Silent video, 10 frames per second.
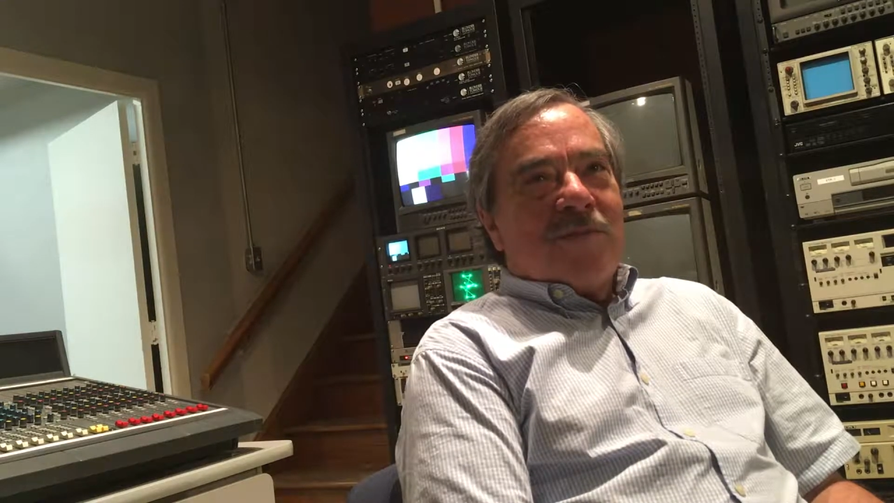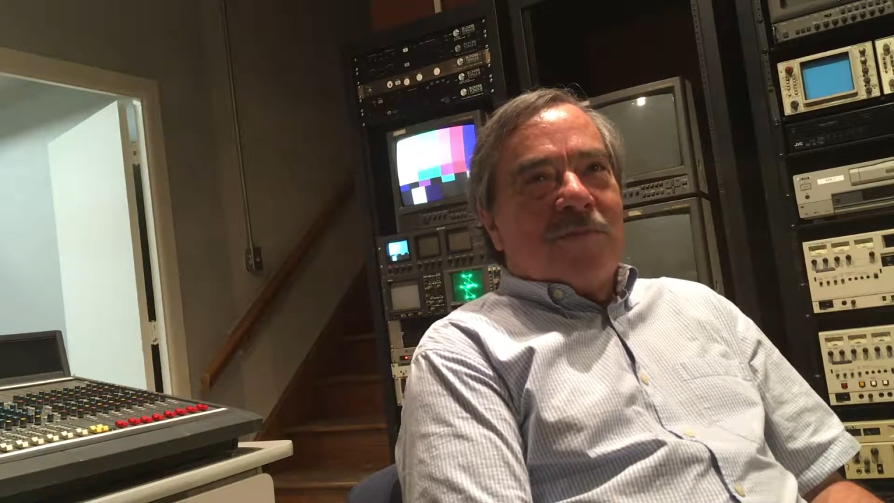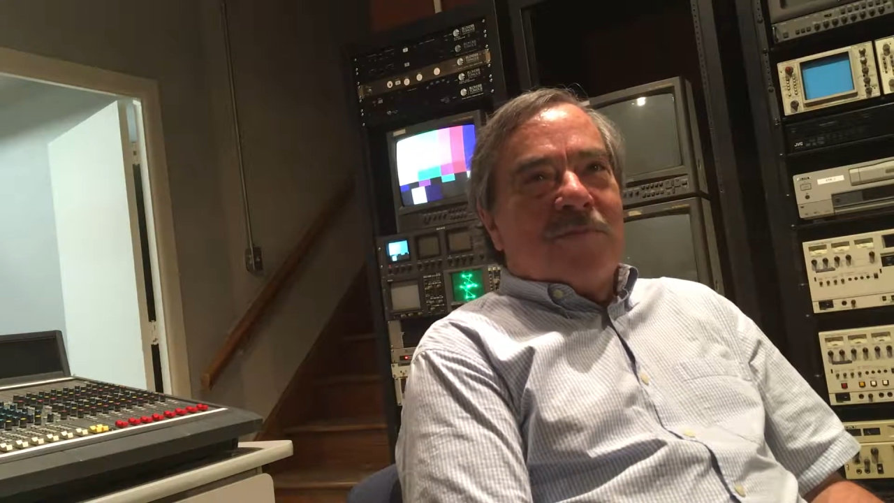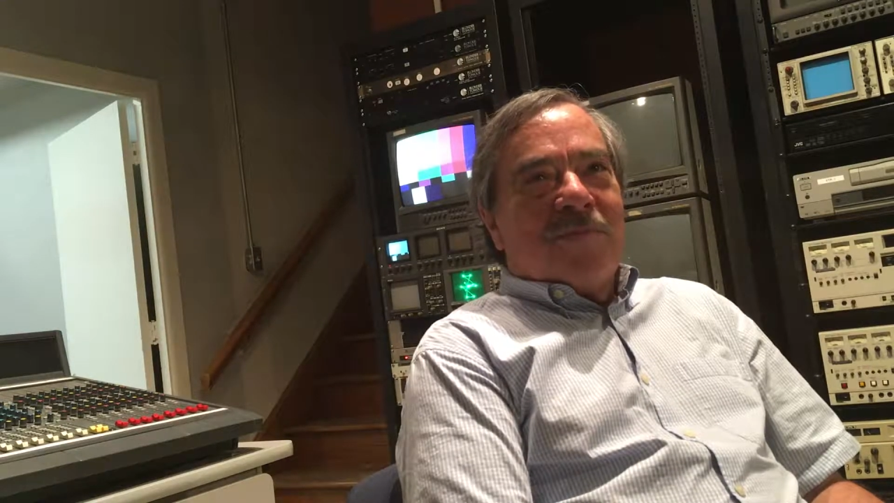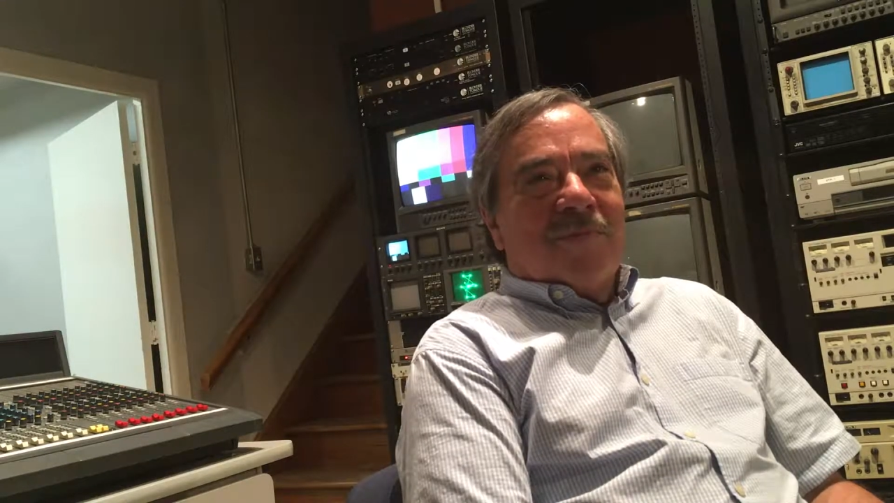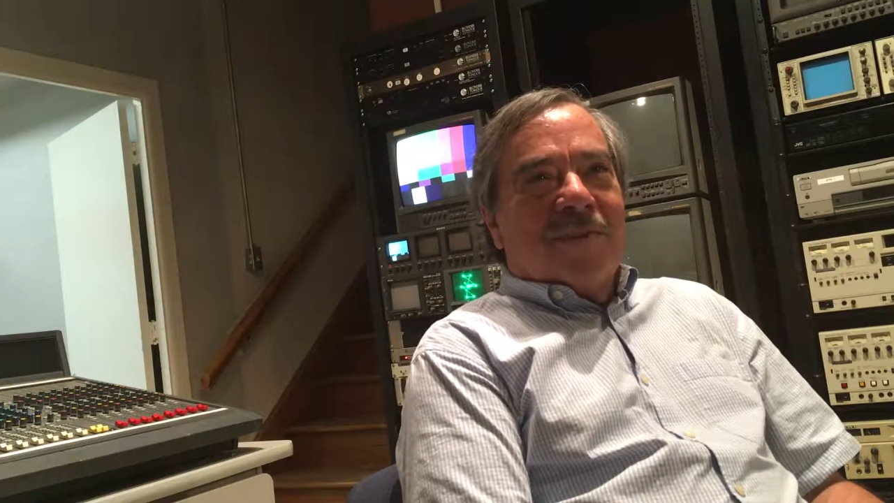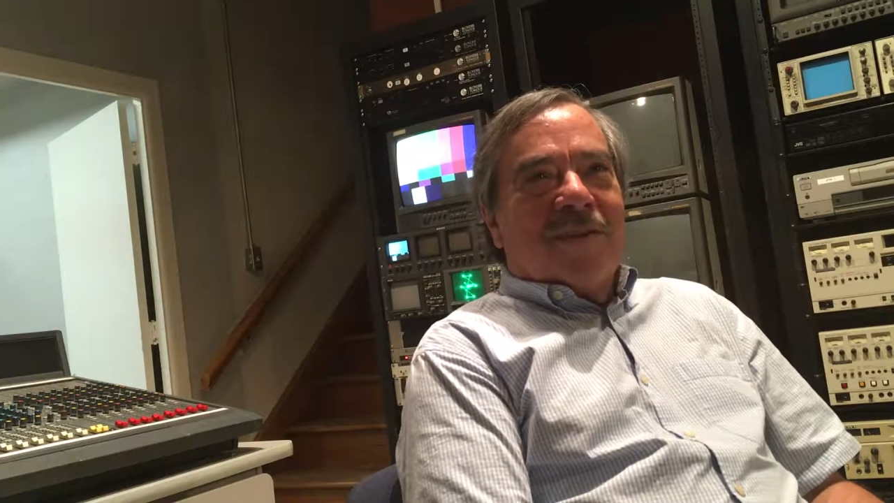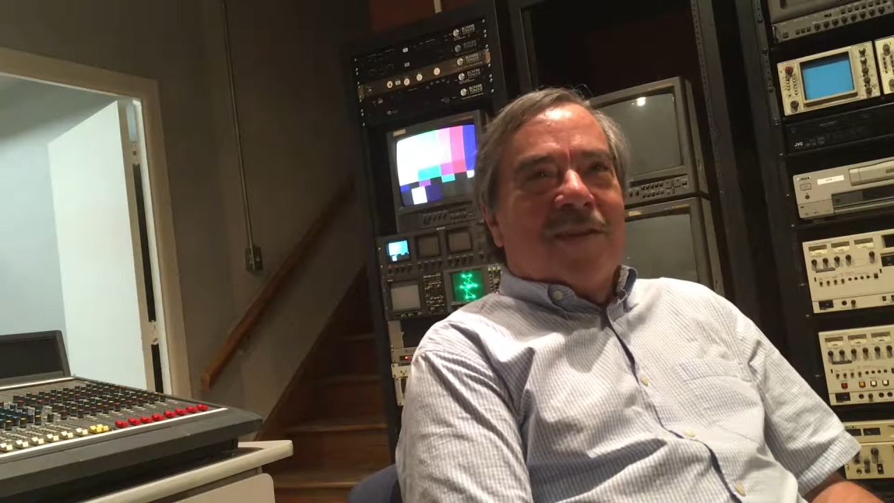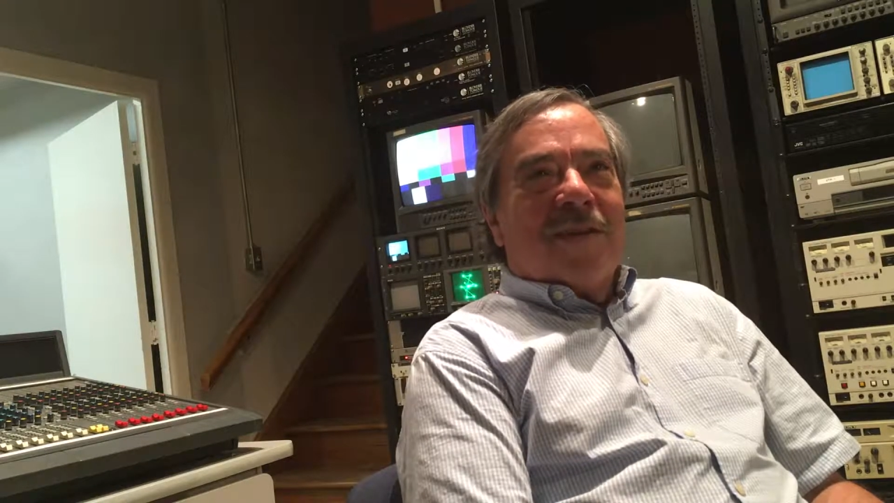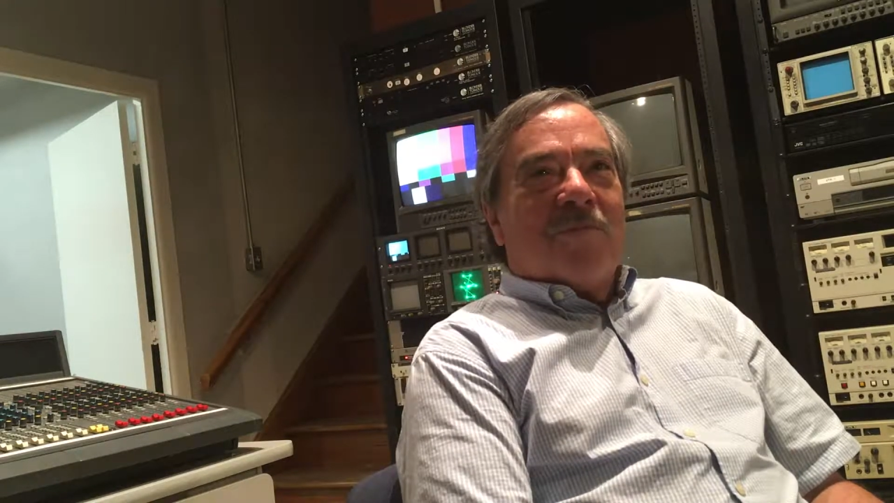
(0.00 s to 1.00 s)
to
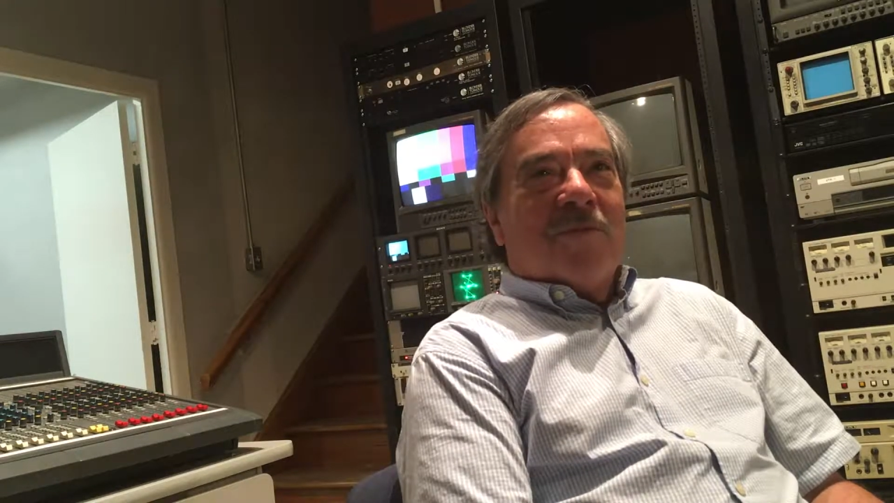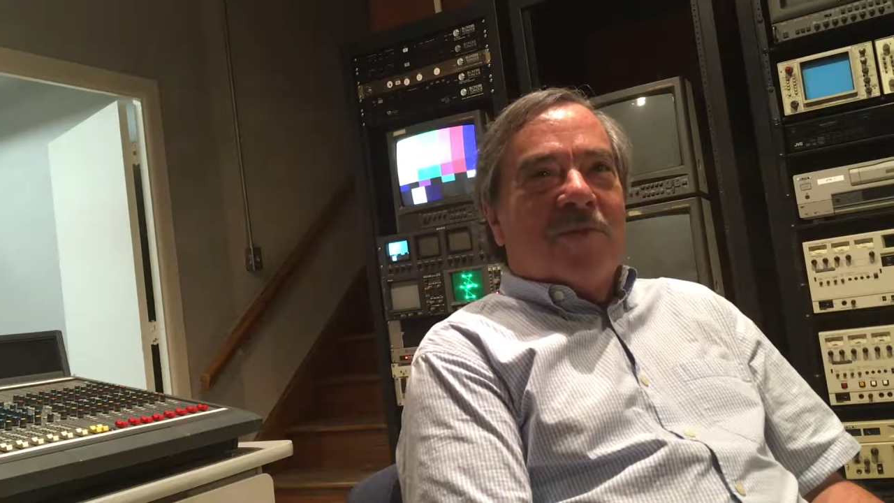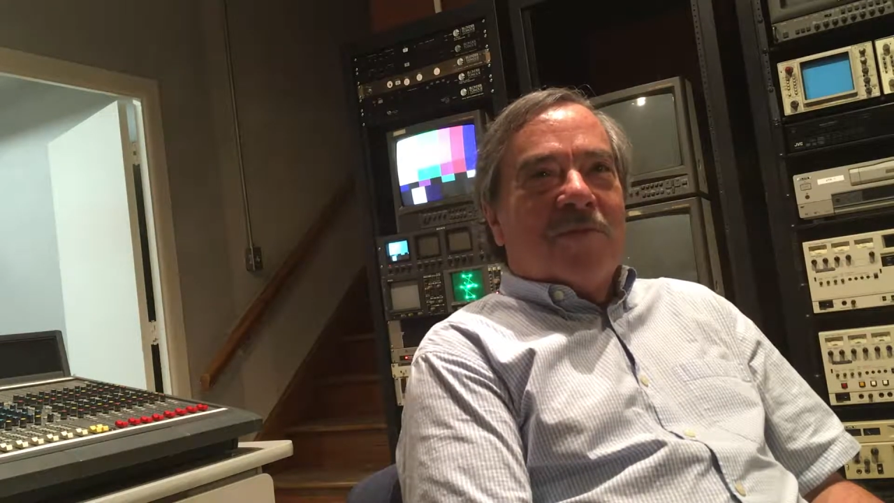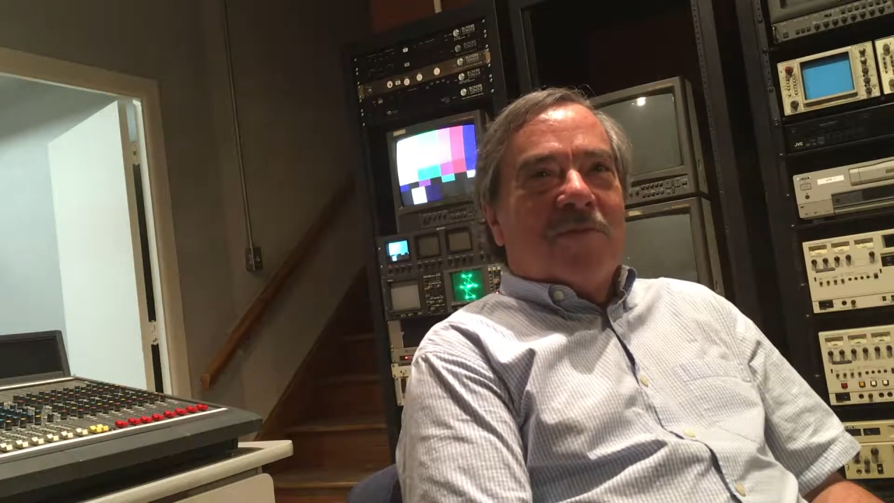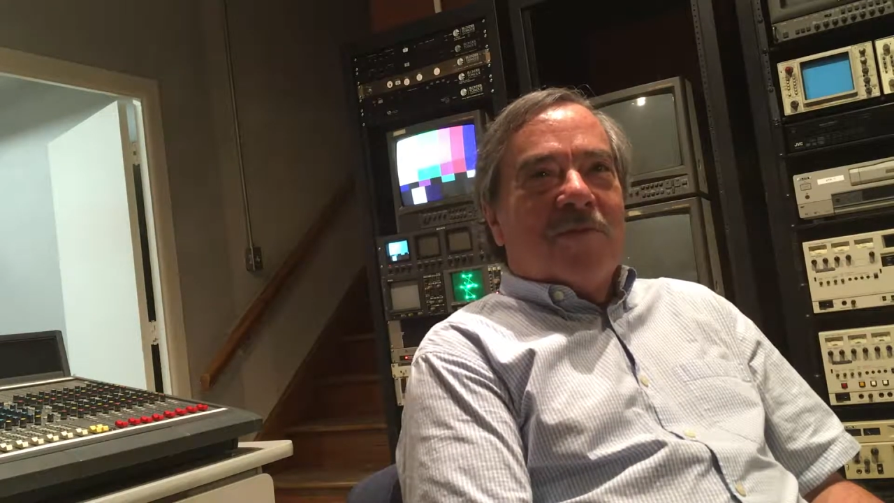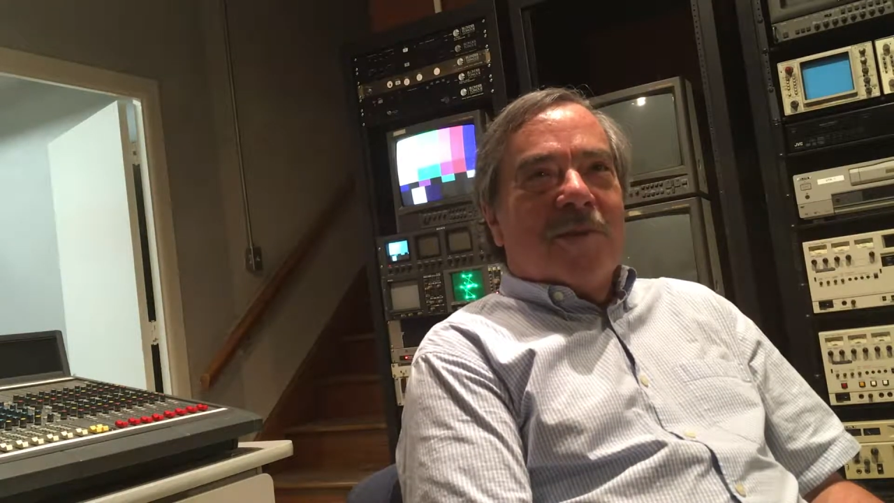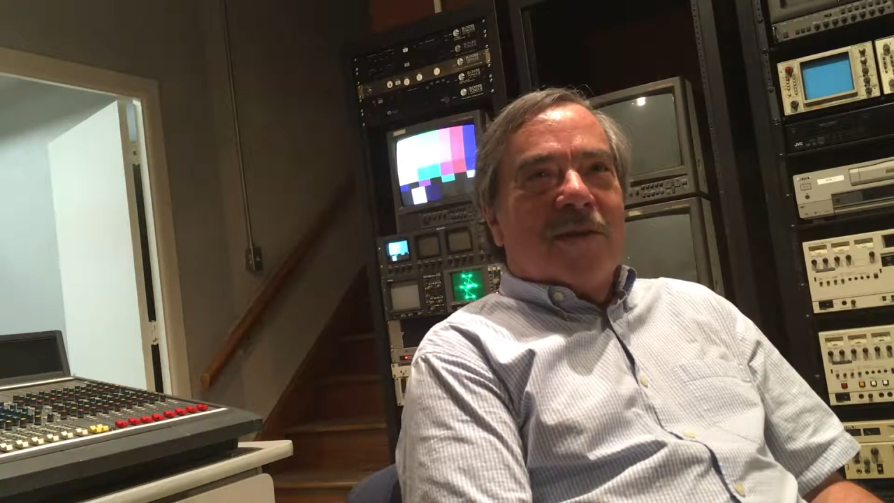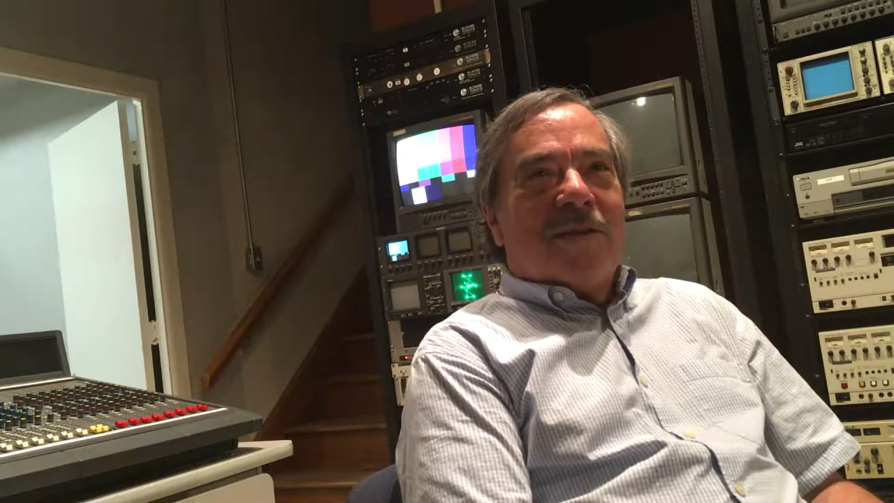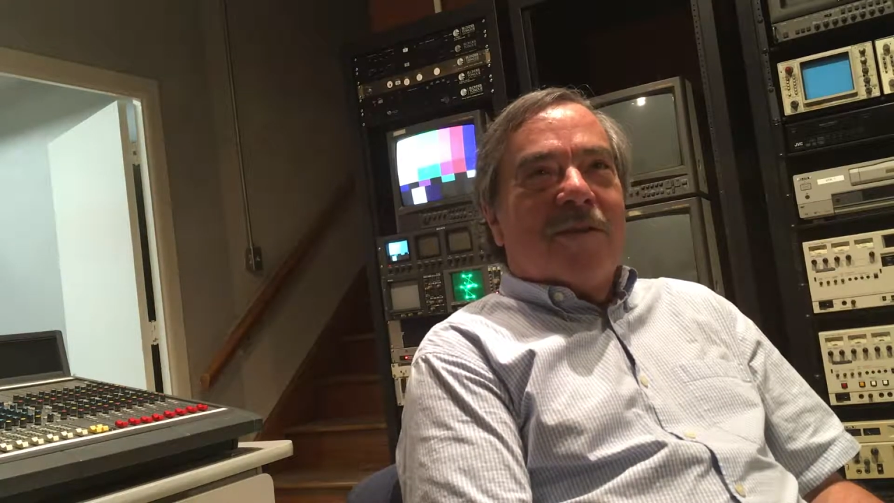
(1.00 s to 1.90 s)
end up with a Dumont